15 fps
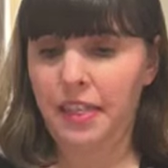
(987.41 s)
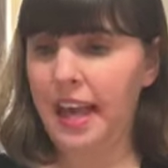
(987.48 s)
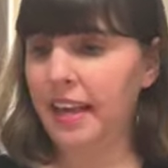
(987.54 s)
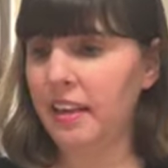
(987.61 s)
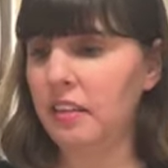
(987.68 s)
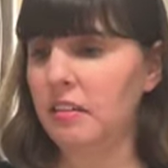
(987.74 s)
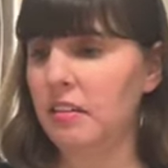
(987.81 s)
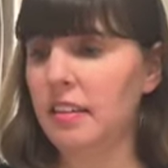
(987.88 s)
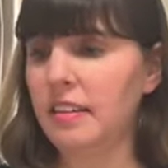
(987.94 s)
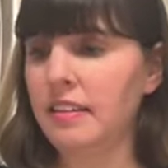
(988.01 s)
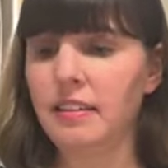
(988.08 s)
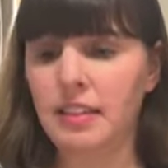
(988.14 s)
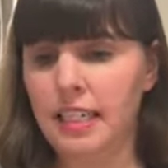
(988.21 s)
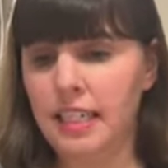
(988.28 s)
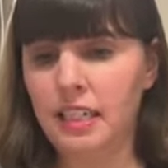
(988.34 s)
That
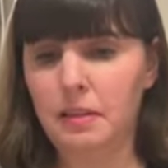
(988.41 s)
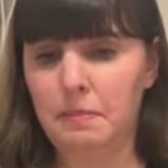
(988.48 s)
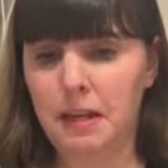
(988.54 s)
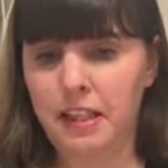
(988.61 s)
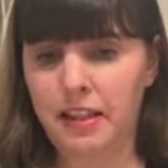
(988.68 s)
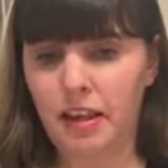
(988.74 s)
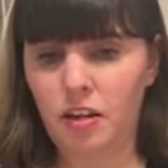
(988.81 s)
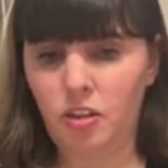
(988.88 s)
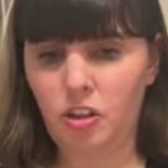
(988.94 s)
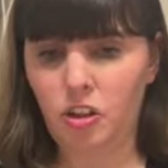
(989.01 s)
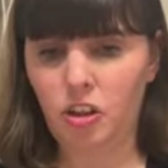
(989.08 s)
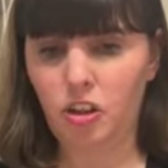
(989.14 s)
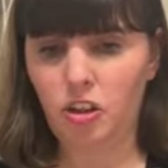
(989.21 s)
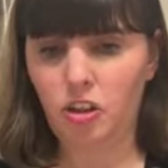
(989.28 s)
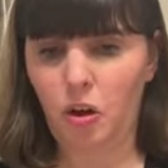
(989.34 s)
doesn't need to be there.
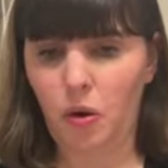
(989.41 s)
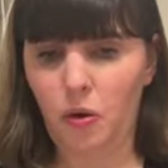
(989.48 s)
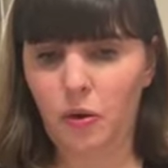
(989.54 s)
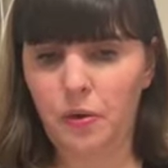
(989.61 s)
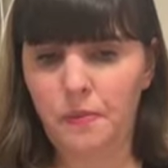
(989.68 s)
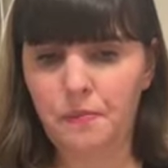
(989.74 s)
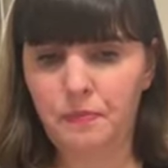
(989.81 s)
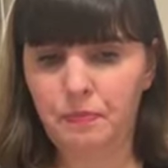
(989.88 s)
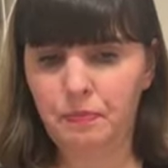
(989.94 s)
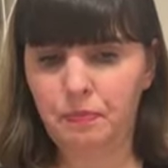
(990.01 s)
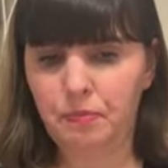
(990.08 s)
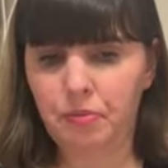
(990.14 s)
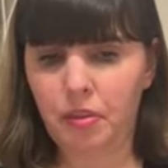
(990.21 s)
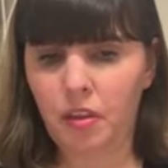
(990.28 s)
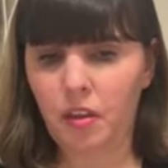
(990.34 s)
So
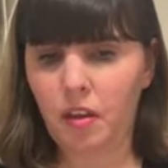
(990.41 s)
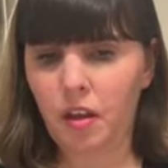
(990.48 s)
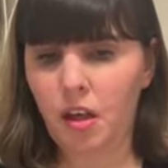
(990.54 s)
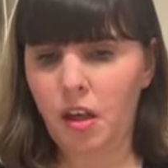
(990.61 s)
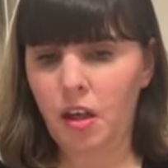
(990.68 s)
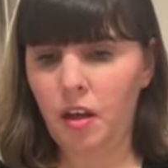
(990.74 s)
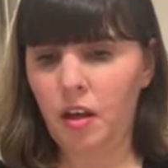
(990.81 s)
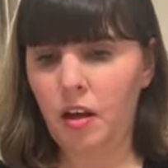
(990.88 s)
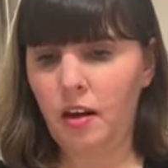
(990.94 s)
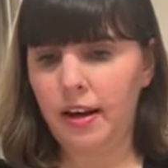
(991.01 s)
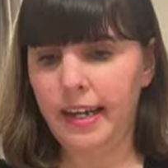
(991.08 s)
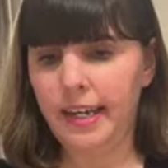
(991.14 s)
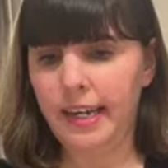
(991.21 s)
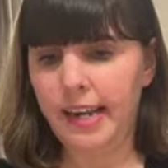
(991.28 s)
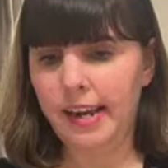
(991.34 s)

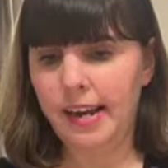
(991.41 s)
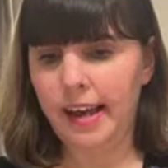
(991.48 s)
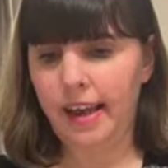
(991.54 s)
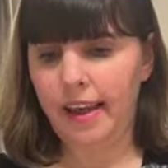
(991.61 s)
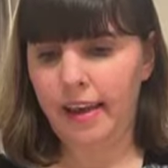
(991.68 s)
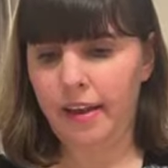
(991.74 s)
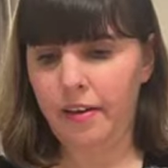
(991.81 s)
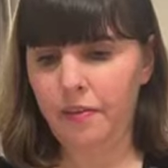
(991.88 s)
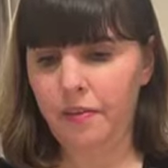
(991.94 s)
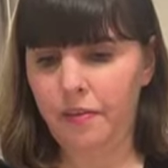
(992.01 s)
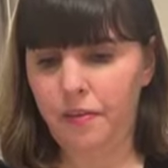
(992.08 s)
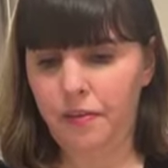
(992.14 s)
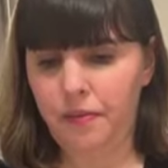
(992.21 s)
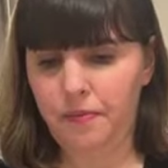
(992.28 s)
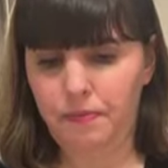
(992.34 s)
I now have